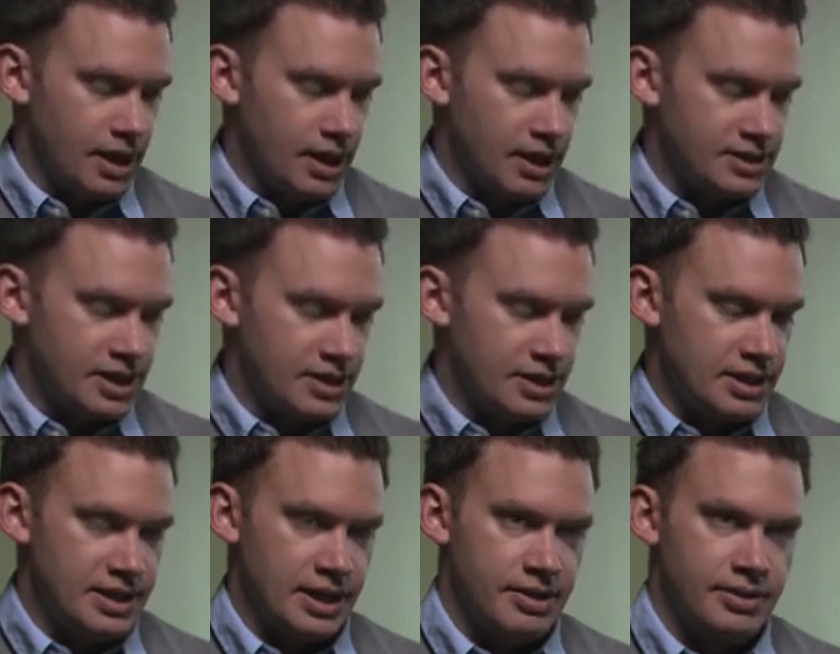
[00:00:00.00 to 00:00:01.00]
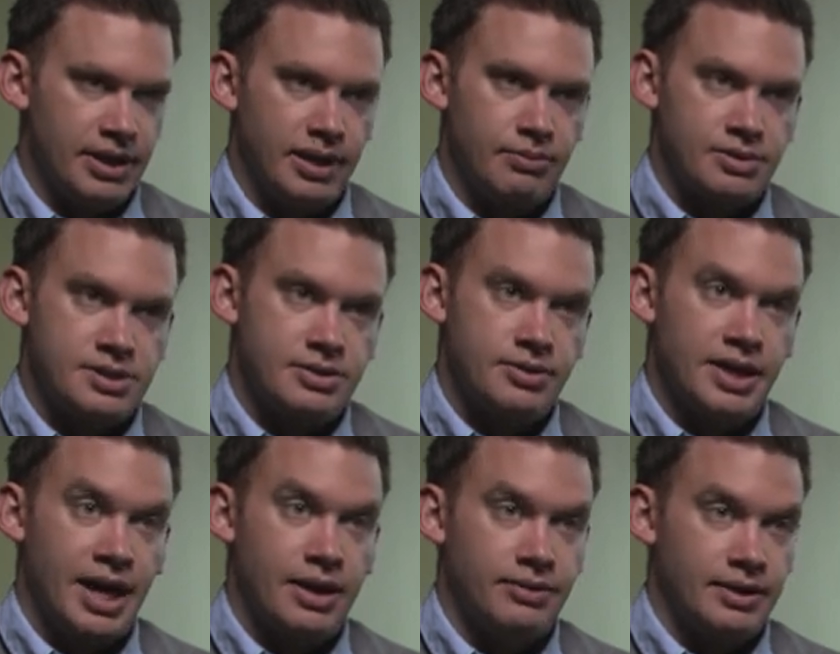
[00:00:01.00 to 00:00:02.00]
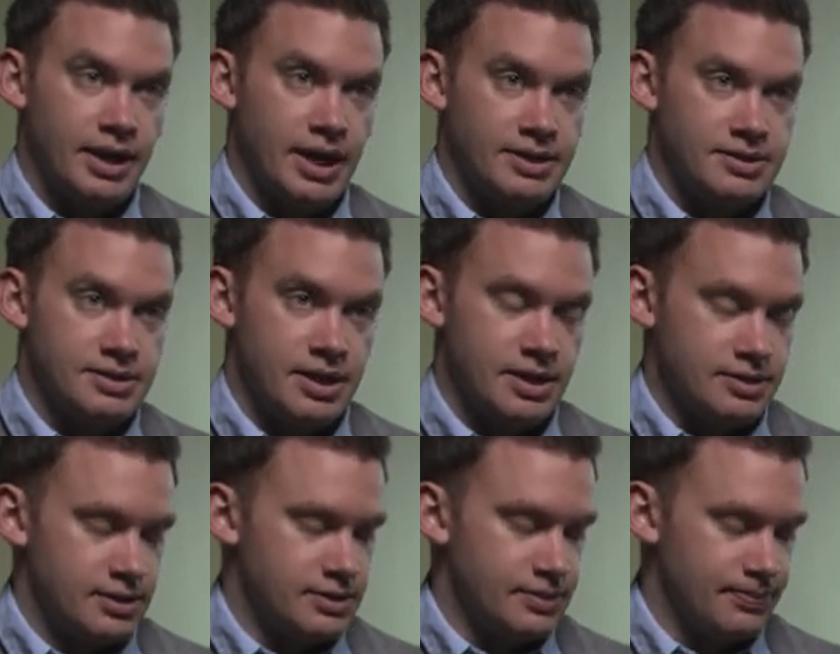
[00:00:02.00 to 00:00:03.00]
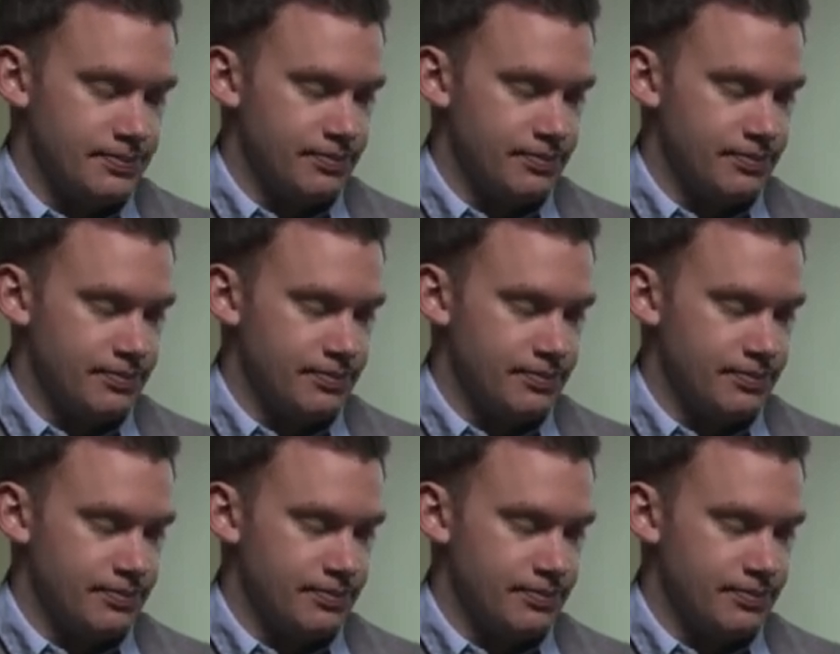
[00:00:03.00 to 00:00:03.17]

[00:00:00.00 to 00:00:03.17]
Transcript: and I take the knee down, it will still count the exercises.